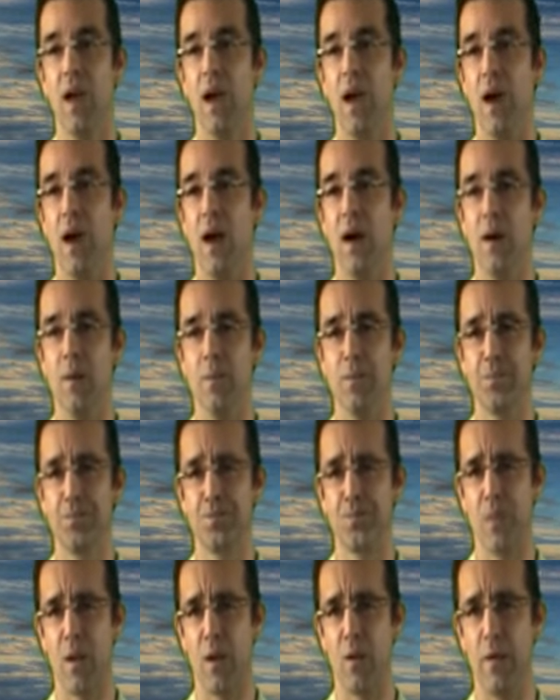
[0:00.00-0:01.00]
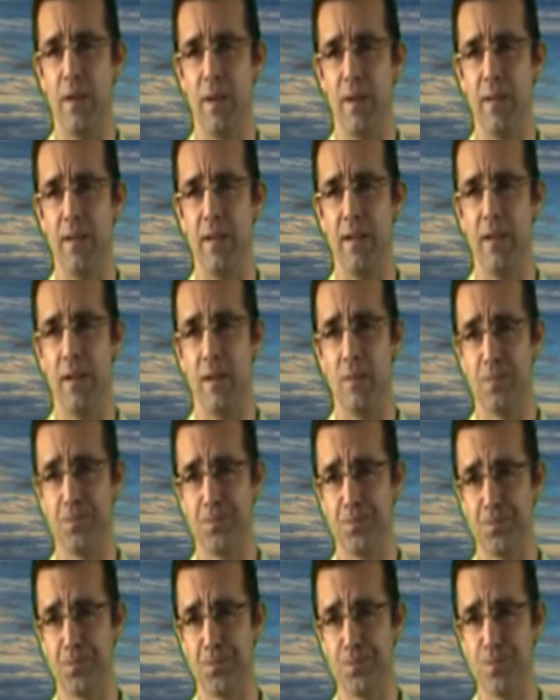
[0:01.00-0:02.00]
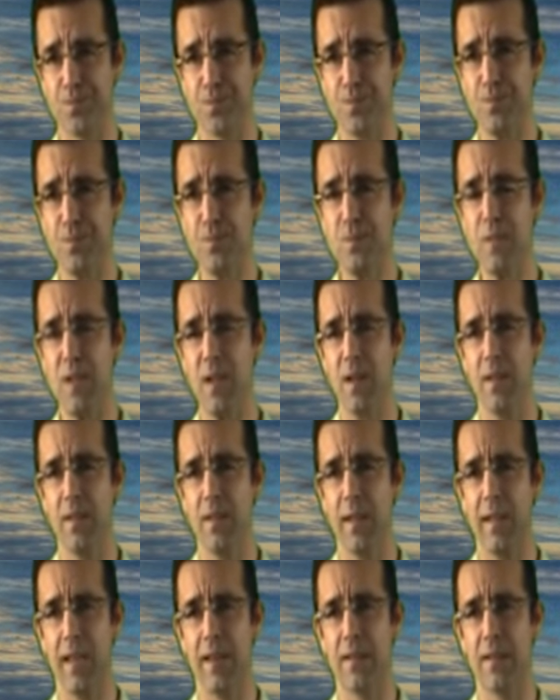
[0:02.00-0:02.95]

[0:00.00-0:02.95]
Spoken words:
But then they